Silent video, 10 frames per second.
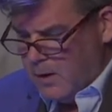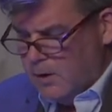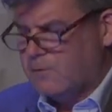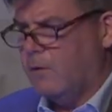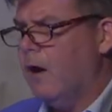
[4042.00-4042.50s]

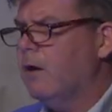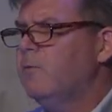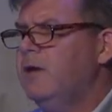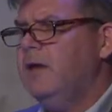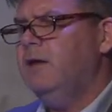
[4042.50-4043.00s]
So, are
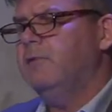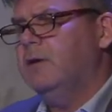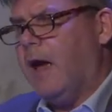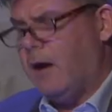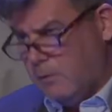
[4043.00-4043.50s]
we
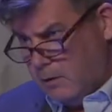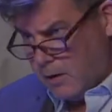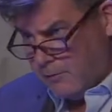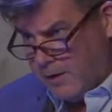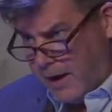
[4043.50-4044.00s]
even out
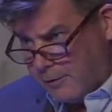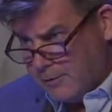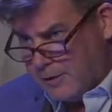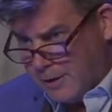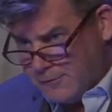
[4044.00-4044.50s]
of the
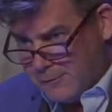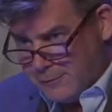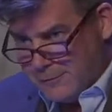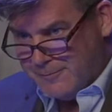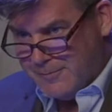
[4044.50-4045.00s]

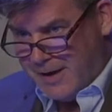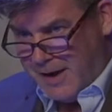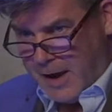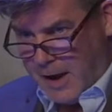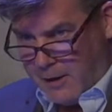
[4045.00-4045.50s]
agricultural
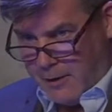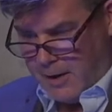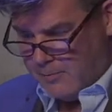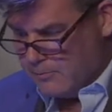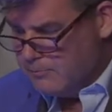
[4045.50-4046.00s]
era?
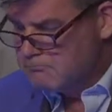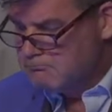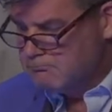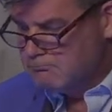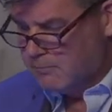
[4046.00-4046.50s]

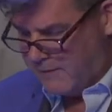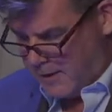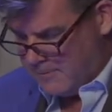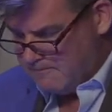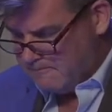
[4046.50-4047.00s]

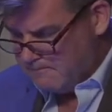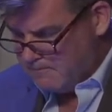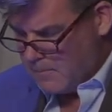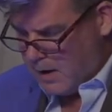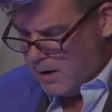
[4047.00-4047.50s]
then.
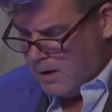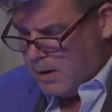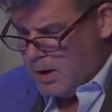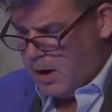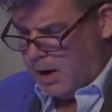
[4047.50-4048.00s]

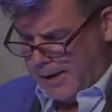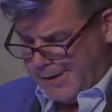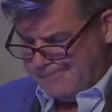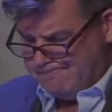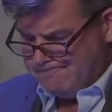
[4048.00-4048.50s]

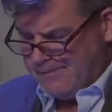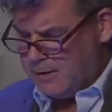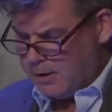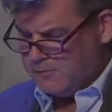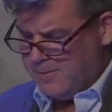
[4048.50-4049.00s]
Uh,
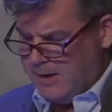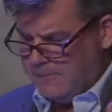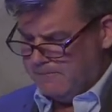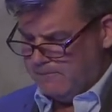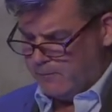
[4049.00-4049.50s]
indulge me
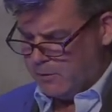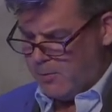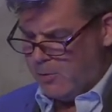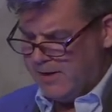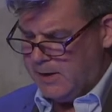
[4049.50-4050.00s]
for a
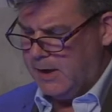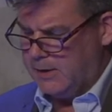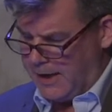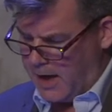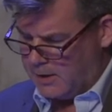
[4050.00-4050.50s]
moment in
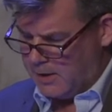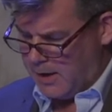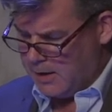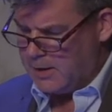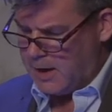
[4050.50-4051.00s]
an,
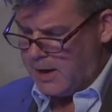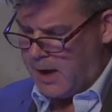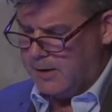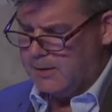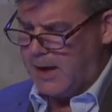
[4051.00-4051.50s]
in
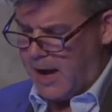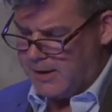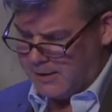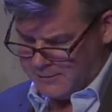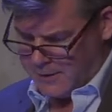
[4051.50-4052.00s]
an
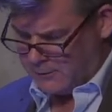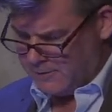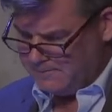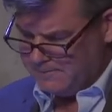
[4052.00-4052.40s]
anecdote.